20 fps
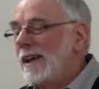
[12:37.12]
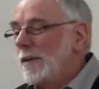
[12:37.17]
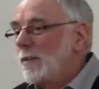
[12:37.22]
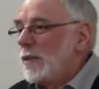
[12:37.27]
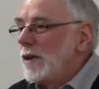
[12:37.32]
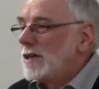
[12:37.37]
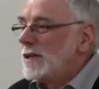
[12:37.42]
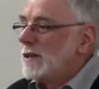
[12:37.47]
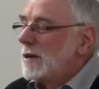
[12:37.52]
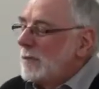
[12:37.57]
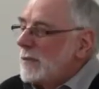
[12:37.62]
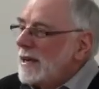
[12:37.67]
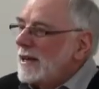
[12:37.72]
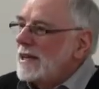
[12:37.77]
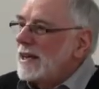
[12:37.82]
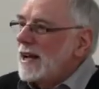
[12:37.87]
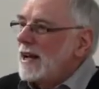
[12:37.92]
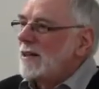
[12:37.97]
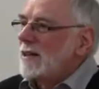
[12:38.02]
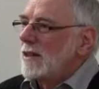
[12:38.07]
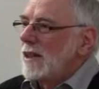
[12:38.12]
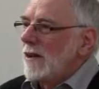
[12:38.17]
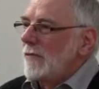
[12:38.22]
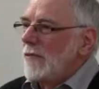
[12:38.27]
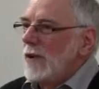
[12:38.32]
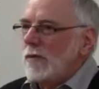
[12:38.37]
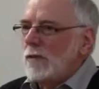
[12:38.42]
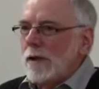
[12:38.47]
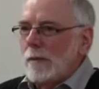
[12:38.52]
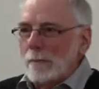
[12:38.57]
it was to bring together
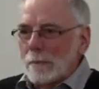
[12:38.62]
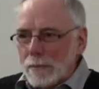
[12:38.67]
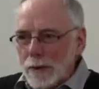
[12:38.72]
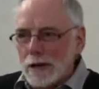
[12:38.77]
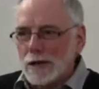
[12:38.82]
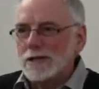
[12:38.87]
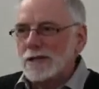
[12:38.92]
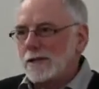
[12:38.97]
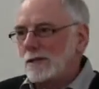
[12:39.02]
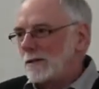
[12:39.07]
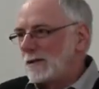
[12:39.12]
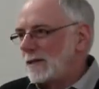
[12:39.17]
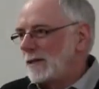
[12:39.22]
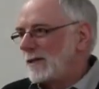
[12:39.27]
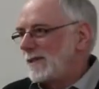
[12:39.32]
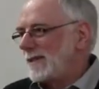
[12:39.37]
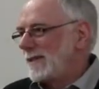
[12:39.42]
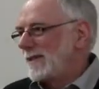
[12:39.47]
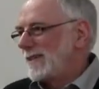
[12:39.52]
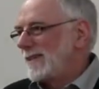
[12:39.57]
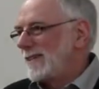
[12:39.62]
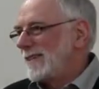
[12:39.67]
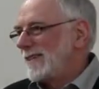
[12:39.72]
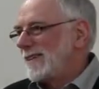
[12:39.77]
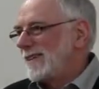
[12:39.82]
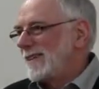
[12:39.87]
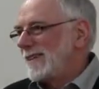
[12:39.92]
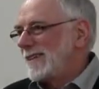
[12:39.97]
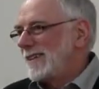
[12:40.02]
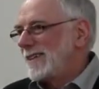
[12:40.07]
that very personal
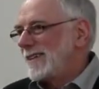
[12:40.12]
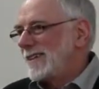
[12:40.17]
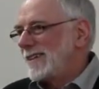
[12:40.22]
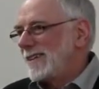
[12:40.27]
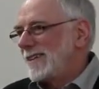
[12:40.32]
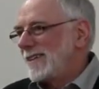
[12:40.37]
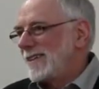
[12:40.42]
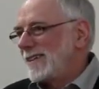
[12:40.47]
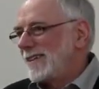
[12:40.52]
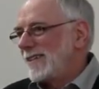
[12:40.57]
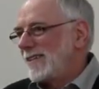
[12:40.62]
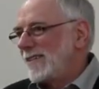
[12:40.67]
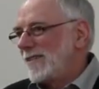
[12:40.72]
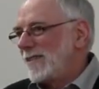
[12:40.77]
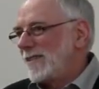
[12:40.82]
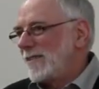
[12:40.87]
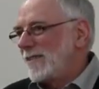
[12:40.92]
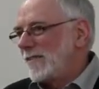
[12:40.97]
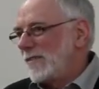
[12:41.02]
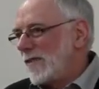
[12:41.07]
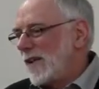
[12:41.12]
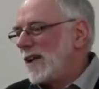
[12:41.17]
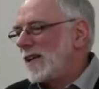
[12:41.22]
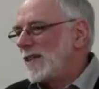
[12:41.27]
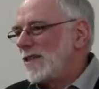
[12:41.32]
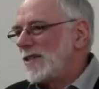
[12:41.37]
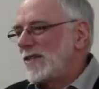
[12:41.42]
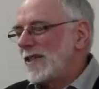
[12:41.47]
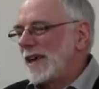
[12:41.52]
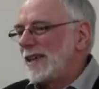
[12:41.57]

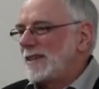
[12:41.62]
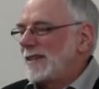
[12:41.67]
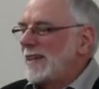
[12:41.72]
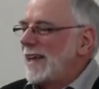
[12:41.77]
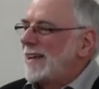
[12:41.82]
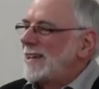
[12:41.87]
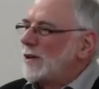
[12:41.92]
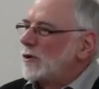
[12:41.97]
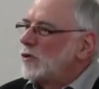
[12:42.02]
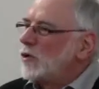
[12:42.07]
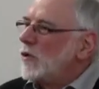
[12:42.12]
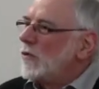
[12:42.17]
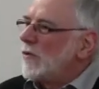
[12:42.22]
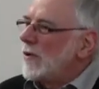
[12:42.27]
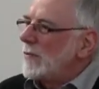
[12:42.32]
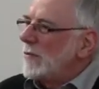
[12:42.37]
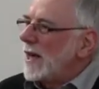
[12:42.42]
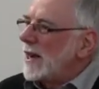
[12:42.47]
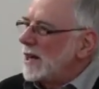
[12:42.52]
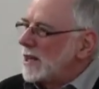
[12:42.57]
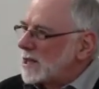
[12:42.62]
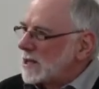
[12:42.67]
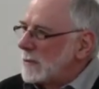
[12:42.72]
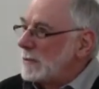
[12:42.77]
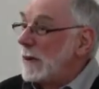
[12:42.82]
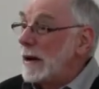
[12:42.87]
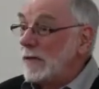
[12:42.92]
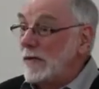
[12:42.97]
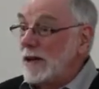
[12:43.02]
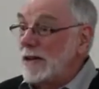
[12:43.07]
faith that grew from that
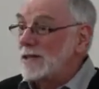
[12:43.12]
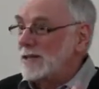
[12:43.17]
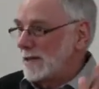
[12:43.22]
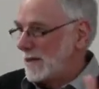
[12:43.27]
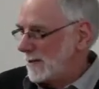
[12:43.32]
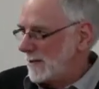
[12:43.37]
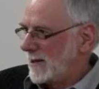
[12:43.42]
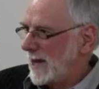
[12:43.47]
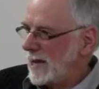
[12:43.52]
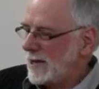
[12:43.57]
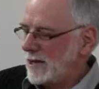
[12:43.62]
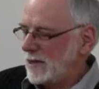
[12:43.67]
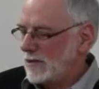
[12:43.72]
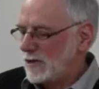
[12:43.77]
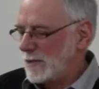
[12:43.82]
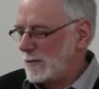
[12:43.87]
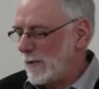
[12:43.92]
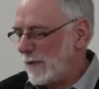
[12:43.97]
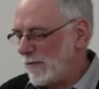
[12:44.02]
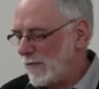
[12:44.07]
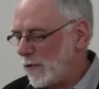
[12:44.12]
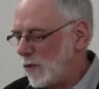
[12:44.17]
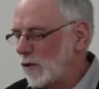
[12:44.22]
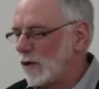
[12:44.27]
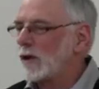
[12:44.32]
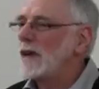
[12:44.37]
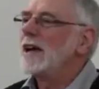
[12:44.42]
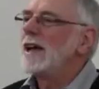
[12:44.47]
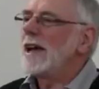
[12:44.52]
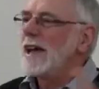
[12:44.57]
experience 10 years
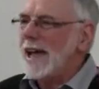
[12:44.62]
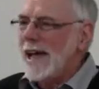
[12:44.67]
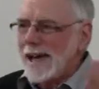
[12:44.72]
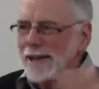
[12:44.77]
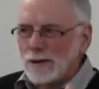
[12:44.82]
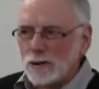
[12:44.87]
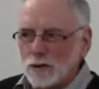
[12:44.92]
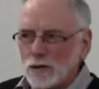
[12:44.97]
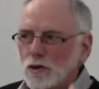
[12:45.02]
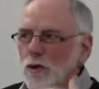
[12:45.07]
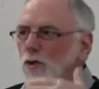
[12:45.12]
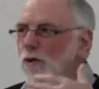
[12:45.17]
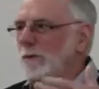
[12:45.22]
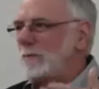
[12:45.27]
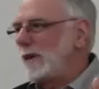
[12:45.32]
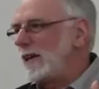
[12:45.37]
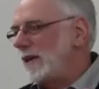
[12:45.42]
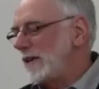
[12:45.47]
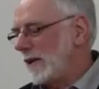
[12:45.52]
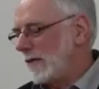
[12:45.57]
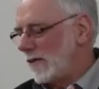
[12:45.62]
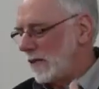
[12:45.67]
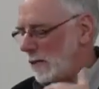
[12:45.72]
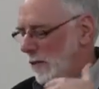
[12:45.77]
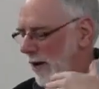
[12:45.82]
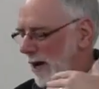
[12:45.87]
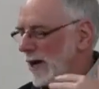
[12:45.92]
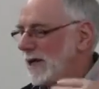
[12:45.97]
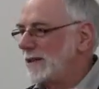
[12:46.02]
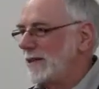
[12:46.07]
before and grew in many
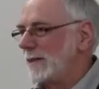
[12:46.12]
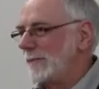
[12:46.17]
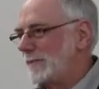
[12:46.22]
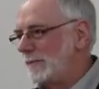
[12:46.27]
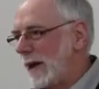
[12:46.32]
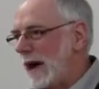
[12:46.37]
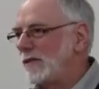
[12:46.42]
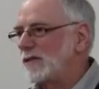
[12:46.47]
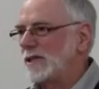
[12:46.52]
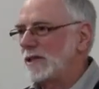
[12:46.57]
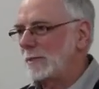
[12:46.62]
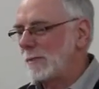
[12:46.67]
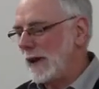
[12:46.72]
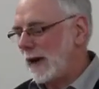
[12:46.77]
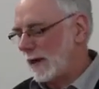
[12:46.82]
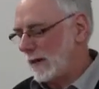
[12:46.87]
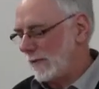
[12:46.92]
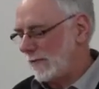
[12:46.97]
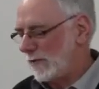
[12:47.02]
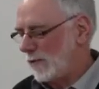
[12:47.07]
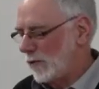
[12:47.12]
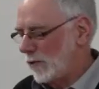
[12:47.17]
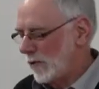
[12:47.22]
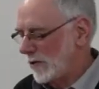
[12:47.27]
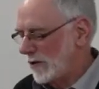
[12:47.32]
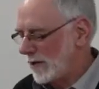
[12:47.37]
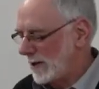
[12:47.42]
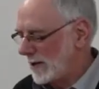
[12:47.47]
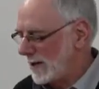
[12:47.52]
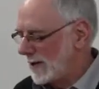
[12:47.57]
different ways and bounced back and
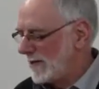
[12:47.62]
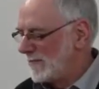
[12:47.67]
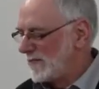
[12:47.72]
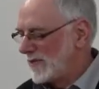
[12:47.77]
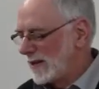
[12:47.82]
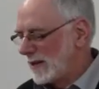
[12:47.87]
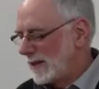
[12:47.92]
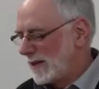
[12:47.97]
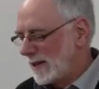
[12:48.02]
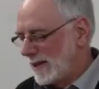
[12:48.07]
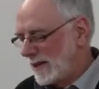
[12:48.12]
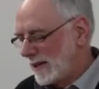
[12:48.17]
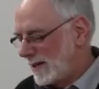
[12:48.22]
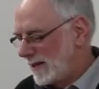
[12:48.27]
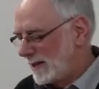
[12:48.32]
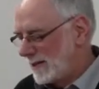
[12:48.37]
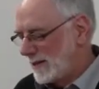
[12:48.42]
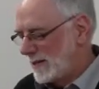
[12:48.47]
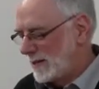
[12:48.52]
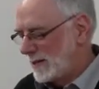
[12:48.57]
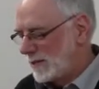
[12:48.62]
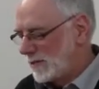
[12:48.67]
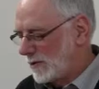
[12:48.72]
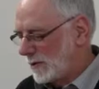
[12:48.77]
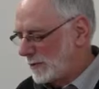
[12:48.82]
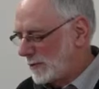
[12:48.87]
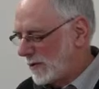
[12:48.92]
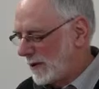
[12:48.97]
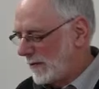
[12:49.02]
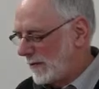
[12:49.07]
forth and didn't
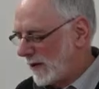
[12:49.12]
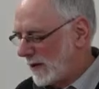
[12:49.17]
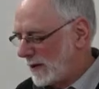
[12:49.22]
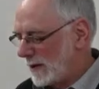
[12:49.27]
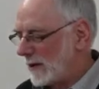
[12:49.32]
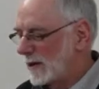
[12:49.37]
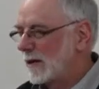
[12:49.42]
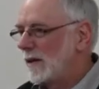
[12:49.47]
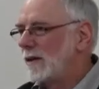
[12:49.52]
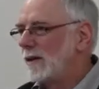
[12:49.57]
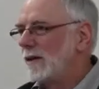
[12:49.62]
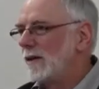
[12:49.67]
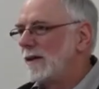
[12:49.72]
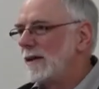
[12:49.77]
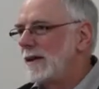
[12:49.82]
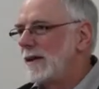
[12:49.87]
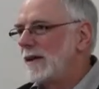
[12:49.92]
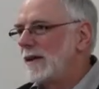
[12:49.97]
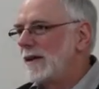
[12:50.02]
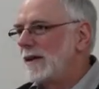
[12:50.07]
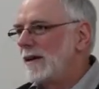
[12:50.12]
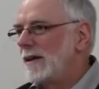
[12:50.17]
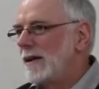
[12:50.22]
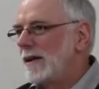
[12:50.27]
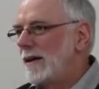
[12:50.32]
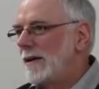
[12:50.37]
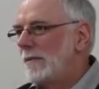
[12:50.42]
do it perfectly at all,